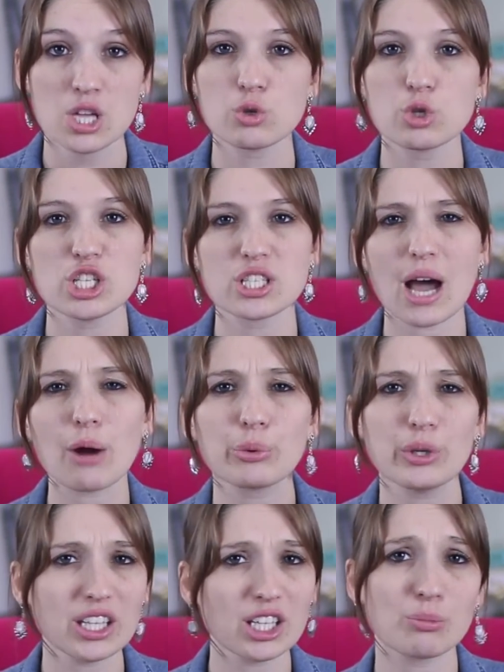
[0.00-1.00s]
So she's got
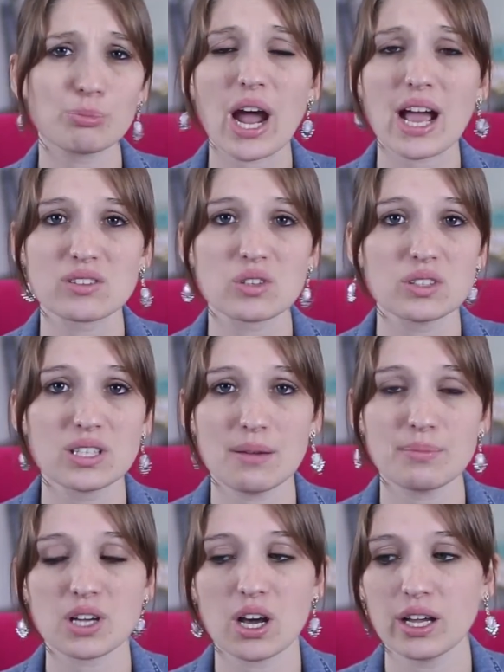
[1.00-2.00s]
really good practical
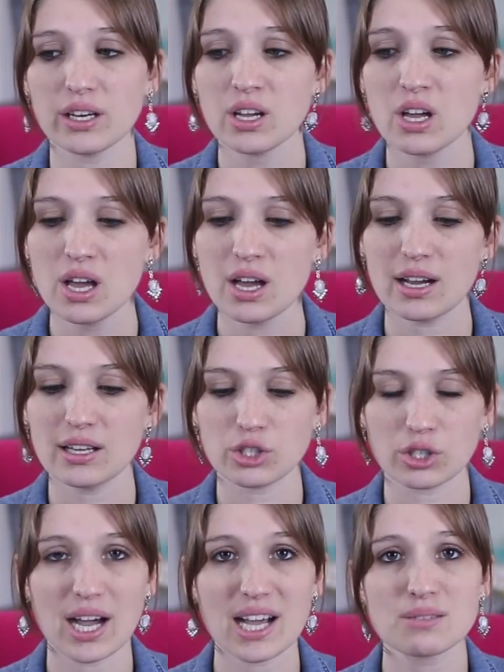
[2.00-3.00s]
tips on
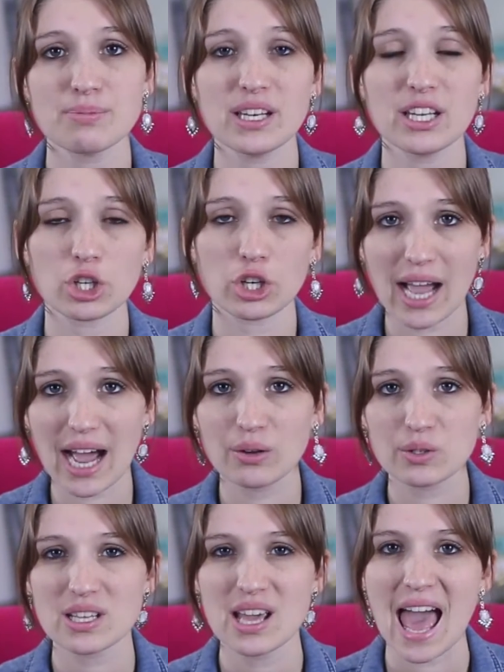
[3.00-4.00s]
your husband and your
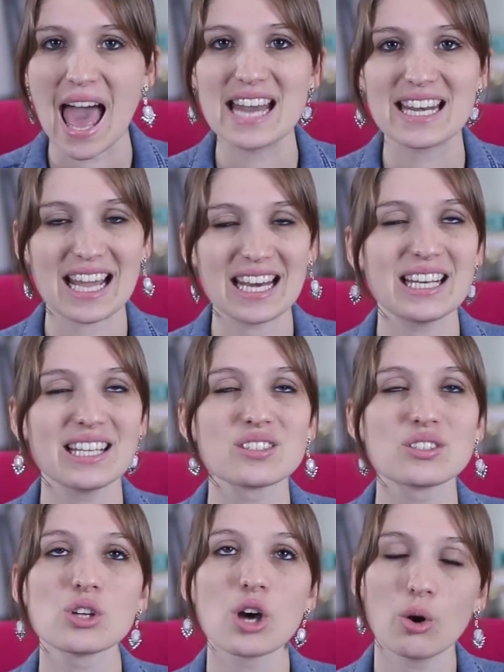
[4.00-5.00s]
house, and yet it is
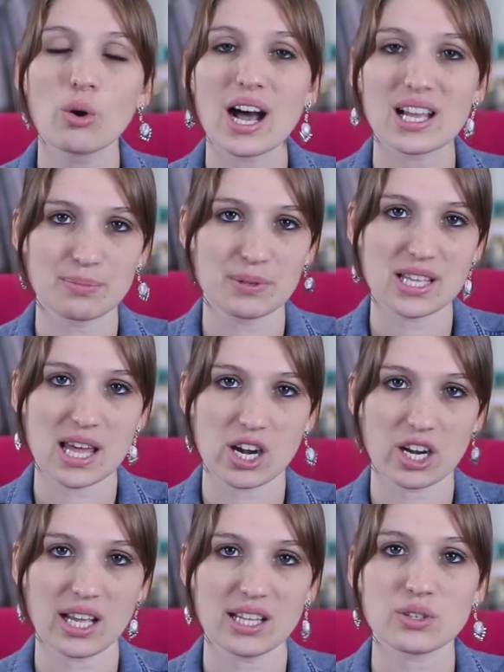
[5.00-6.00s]
so
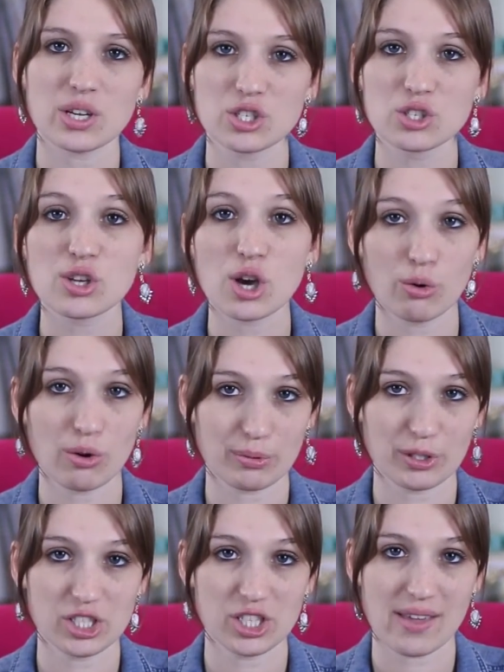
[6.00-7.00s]
gospel-centered, and so I so
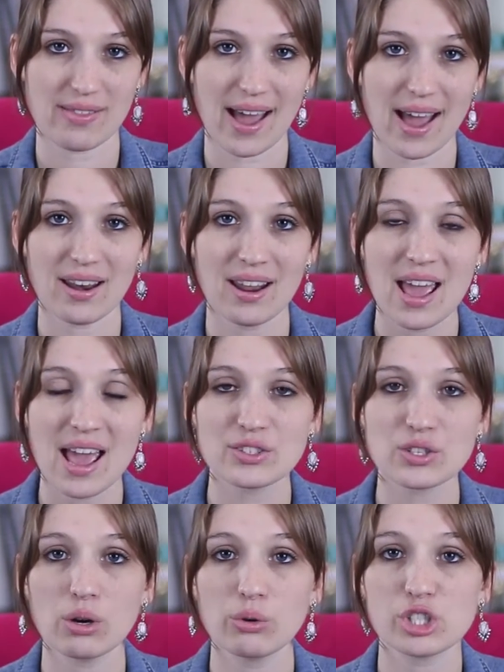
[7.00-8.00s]
appreciate that.
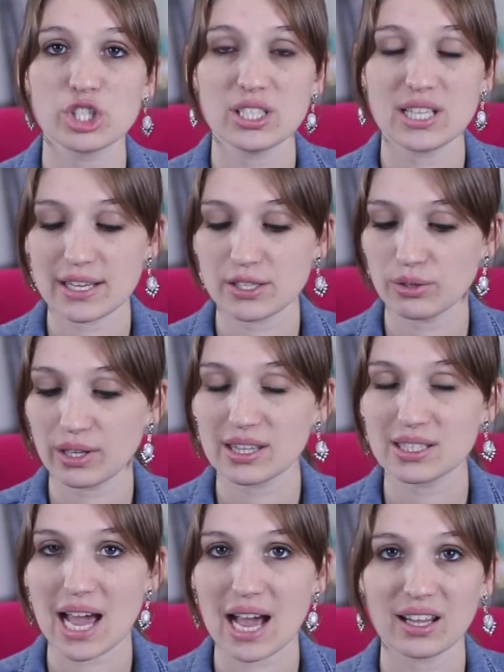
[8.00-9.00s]
So she takes you, like
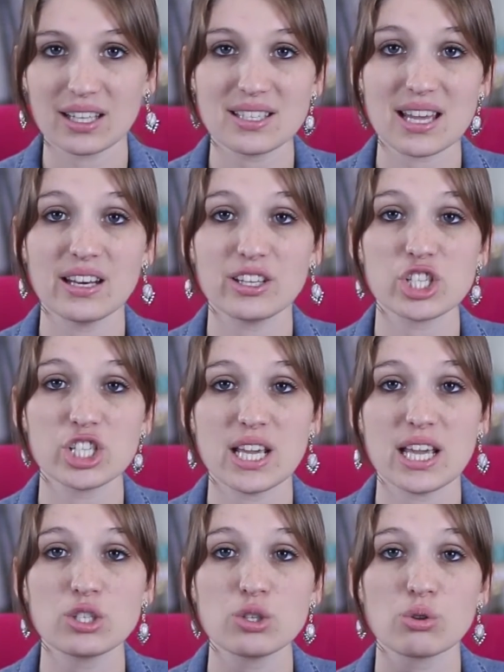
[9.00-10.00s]
the tagline said, she
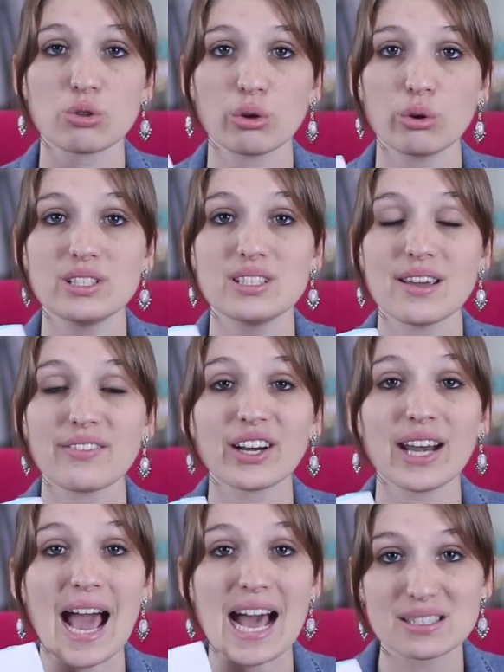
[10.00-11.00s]
takes you through
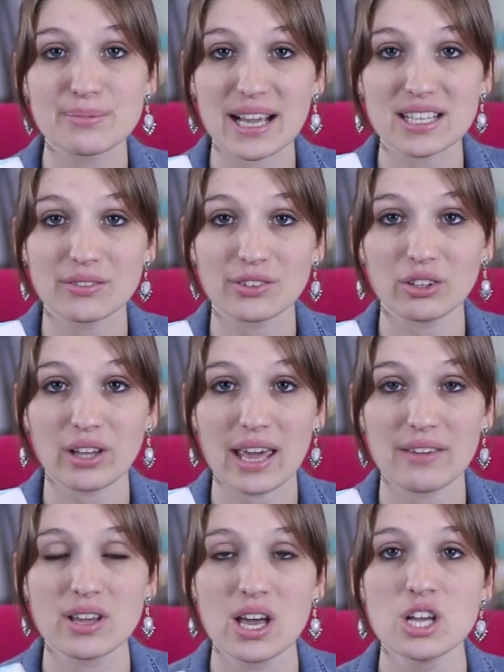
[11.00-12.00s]
different aspects of your
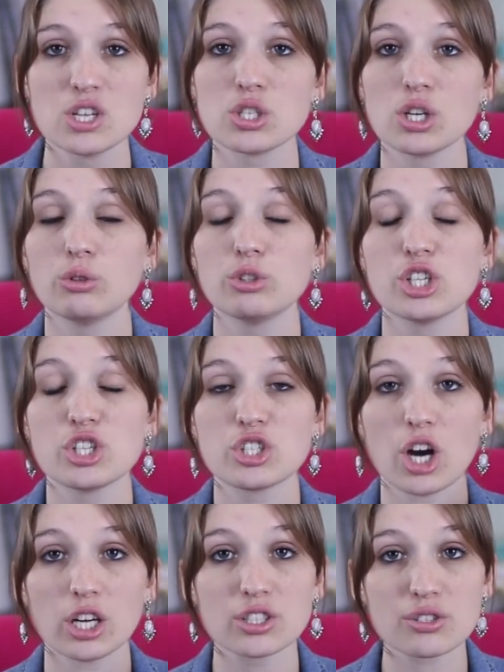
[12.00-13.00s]
life. So she
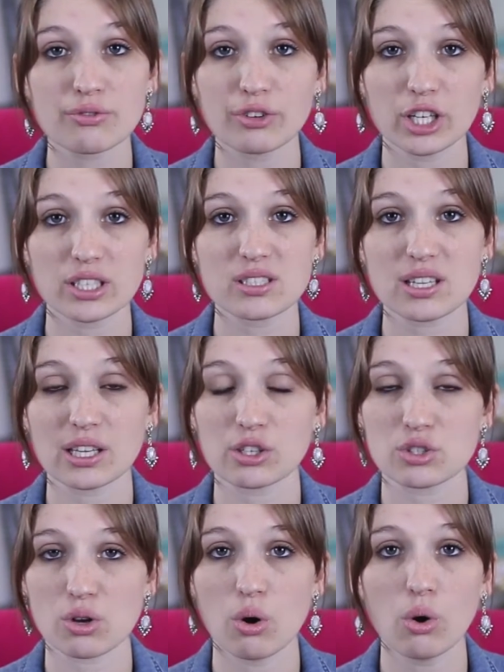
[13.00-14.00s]
starts first, like
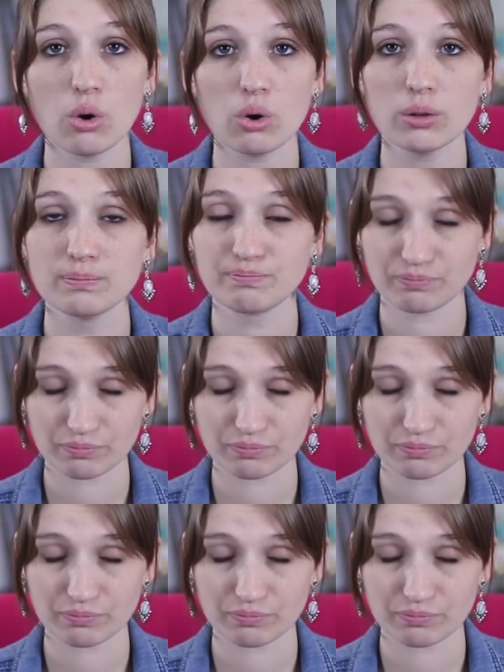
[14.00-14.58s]
there's a whole